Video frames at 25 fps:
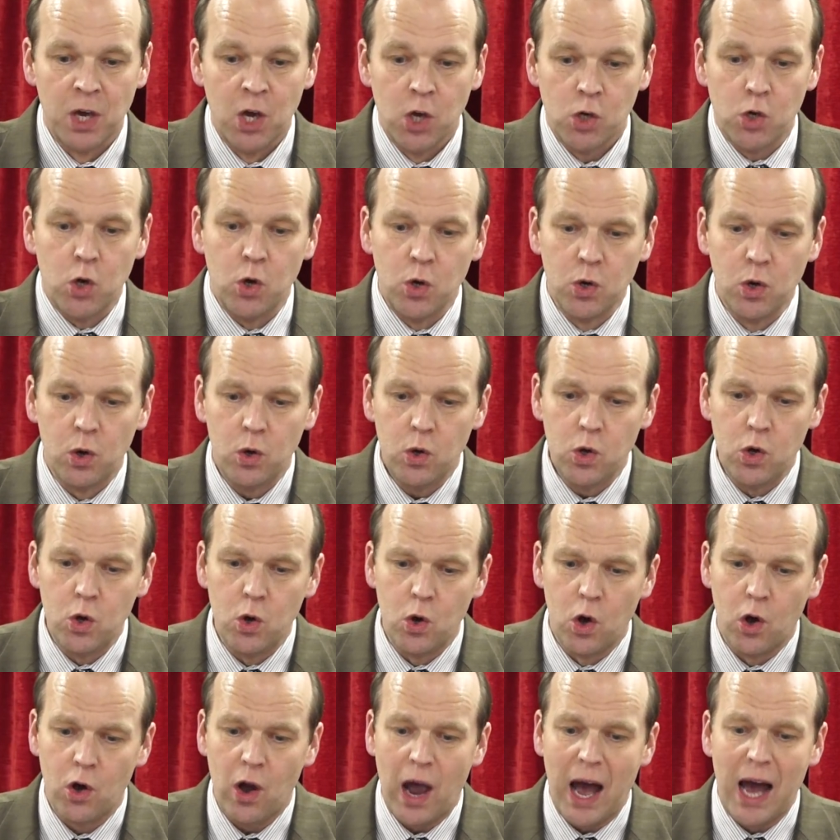You,
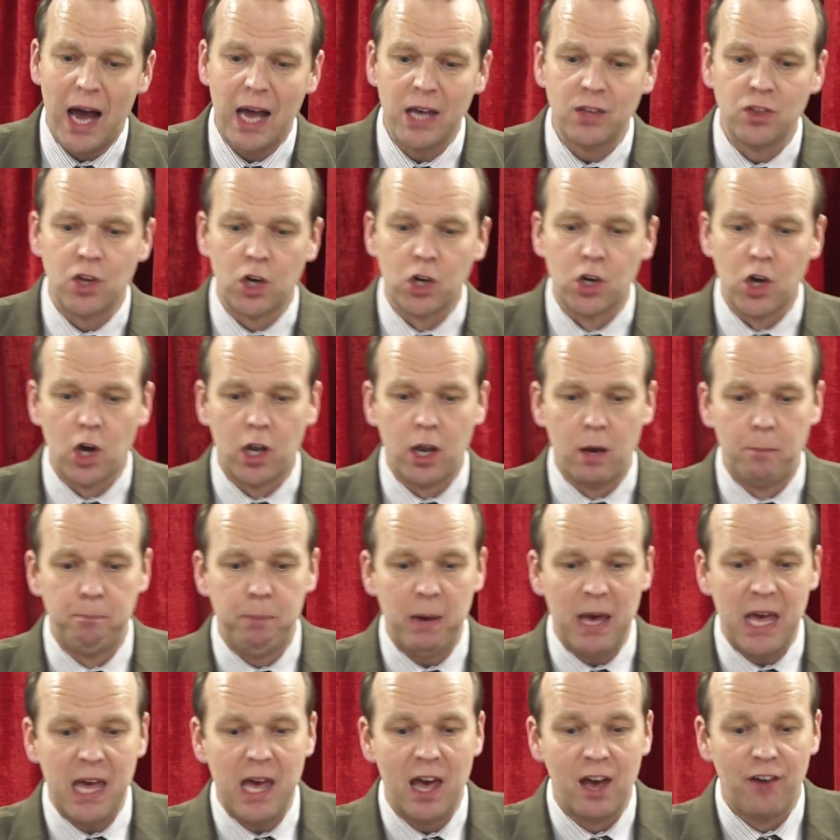you're either going to
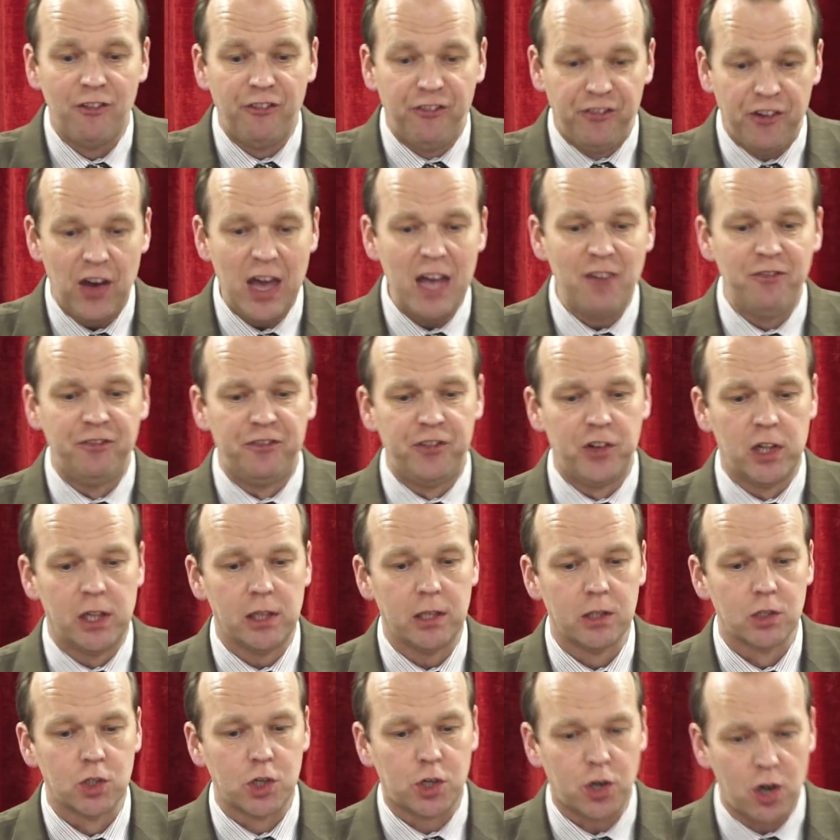be faithful,
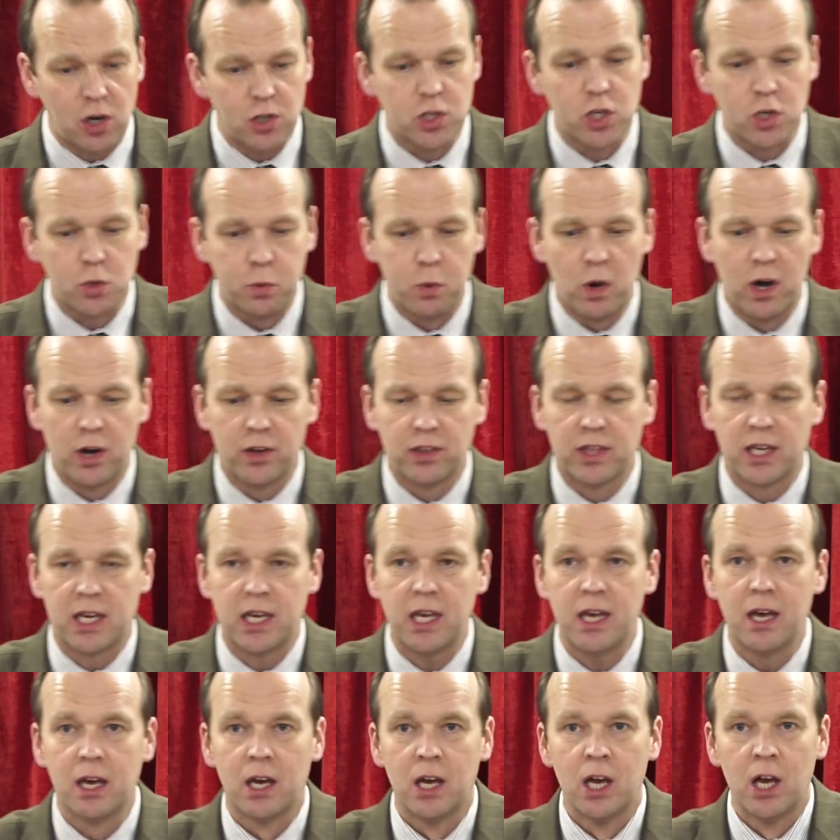
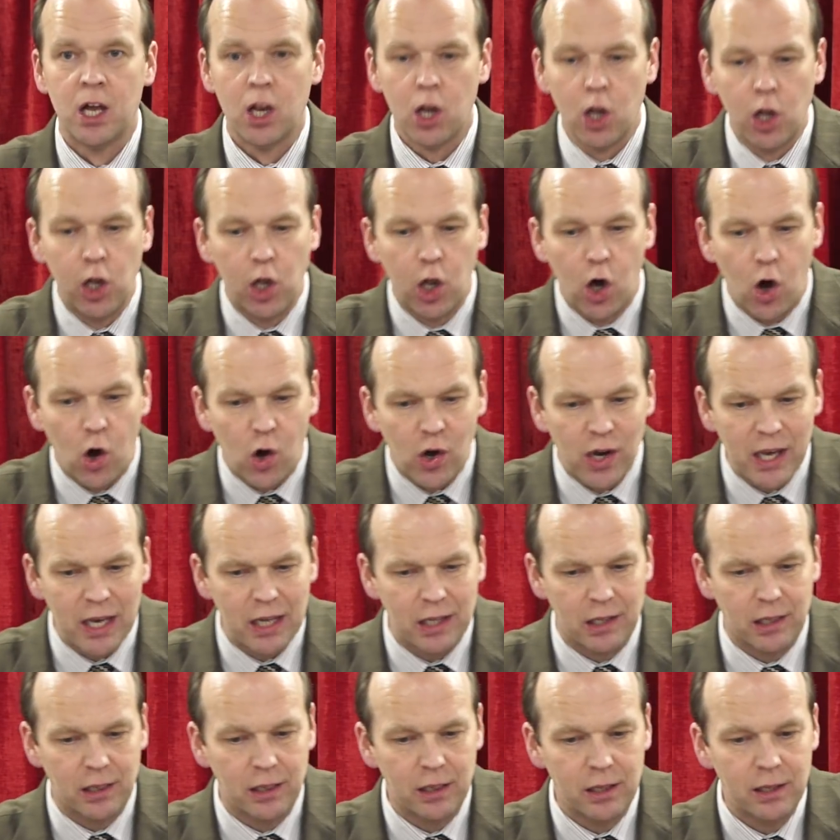trustworthy,
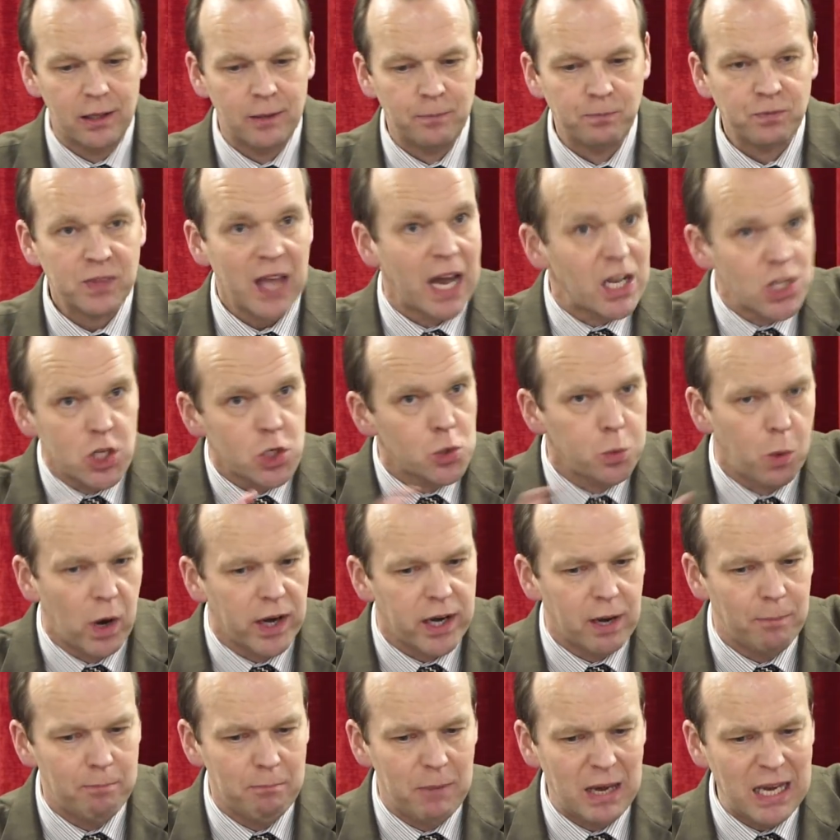loyal. That's what
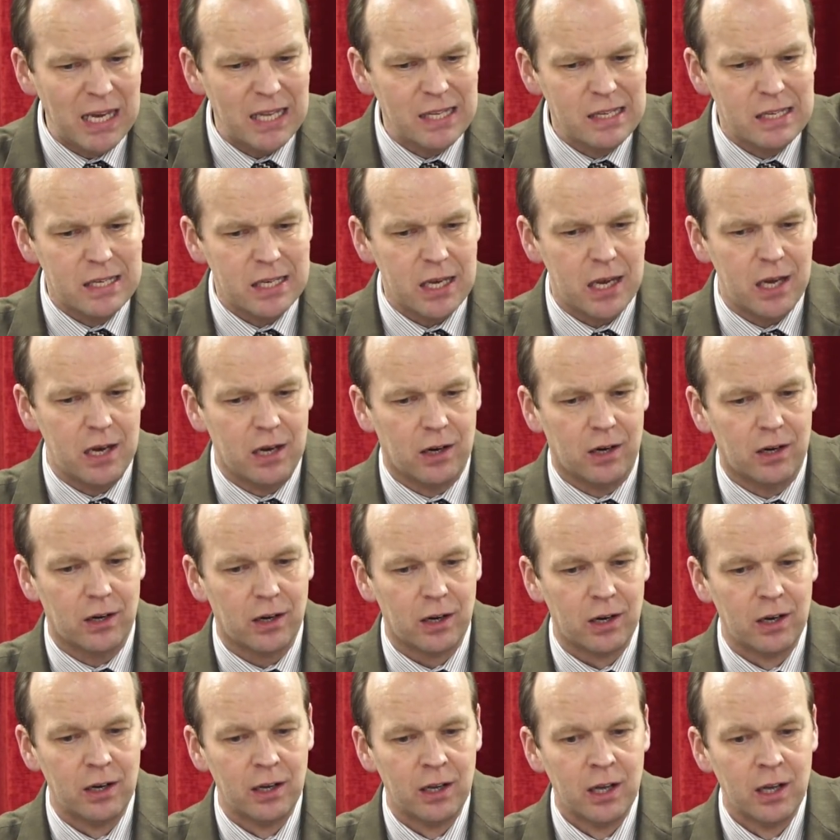it means here.